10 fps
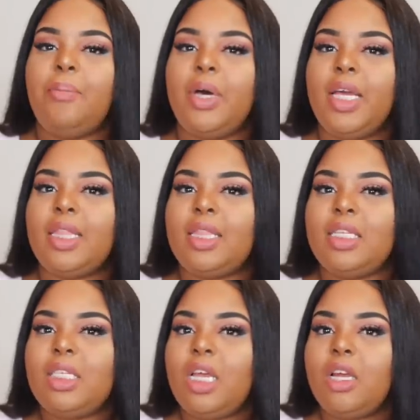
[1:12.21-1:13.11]
But
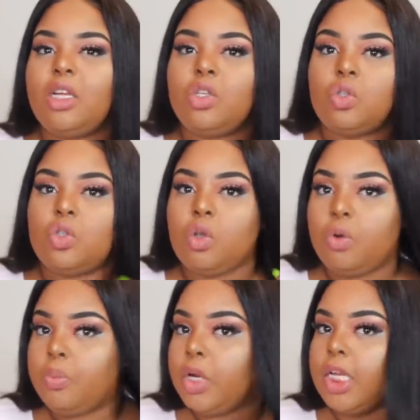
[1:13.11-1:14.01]
this hair is
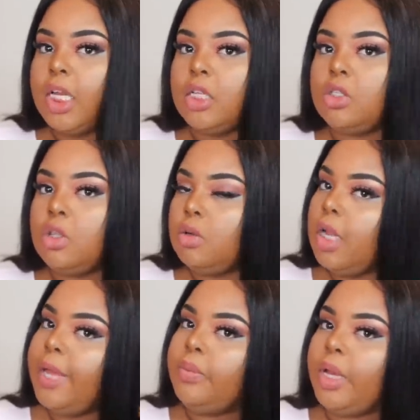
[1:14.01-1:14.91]
so pretty and so
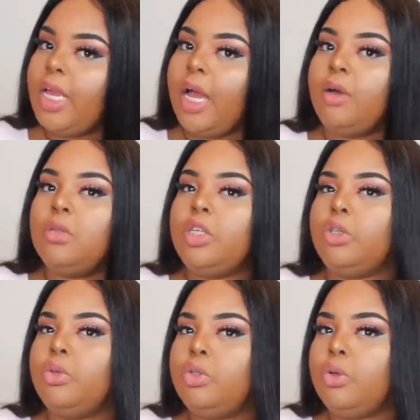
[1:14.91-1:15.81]
lightweight. I only
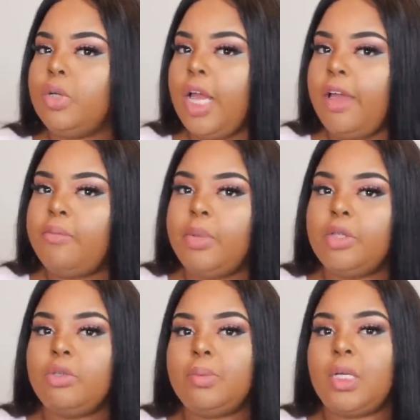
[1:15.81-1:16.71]
used 2.5
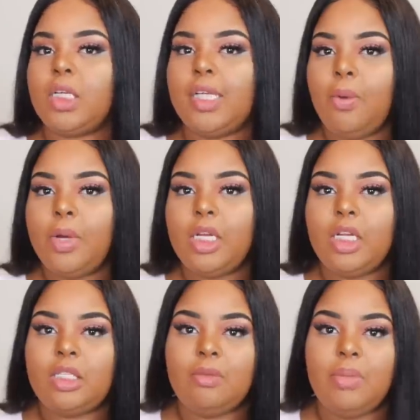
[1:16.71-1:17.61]
bundles because I wanted
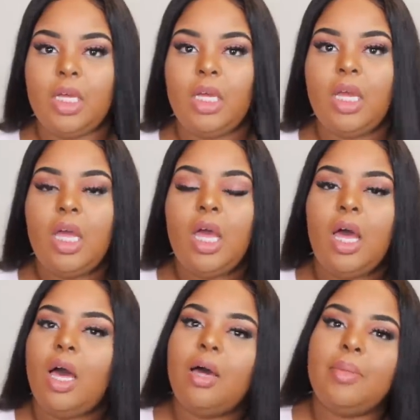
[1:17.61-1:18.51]
it to be
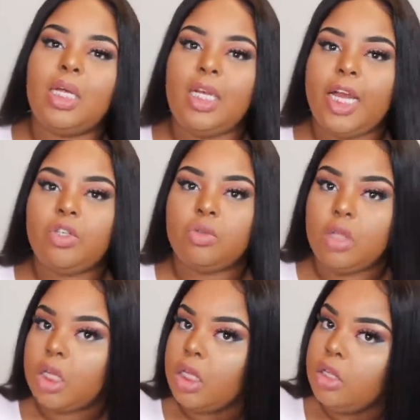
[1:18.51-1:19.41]
a natural
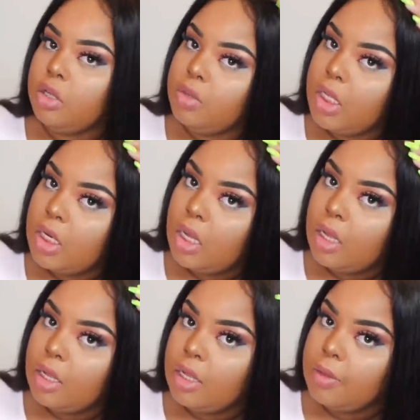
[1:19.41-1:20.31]
looking unit.
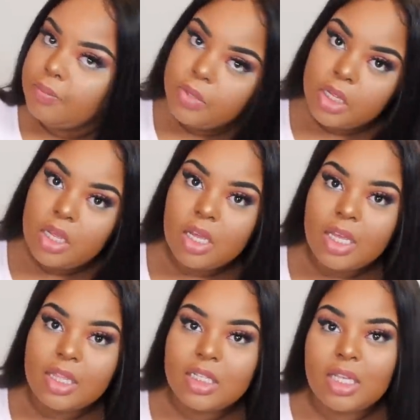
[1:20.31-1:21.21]
And
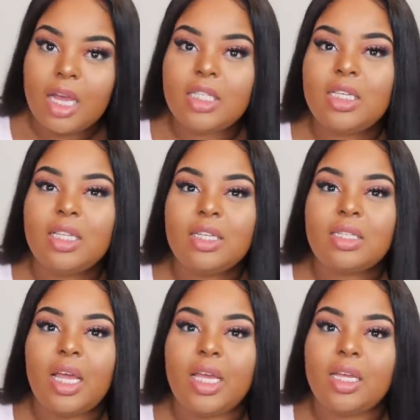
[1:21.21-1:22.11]
this honestly
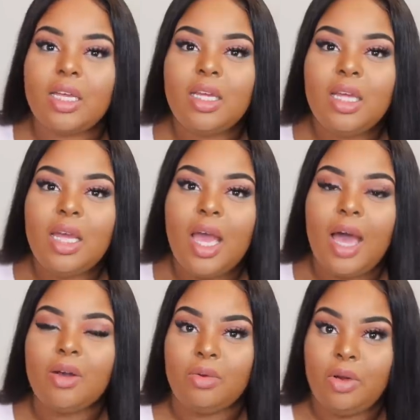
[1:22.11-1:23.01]
looks like,
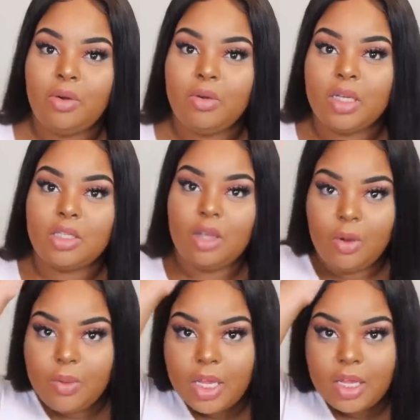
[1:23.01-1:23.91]
I don't know, a
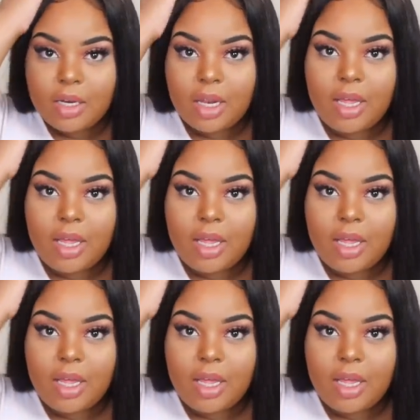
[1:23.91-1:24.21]
sew-in.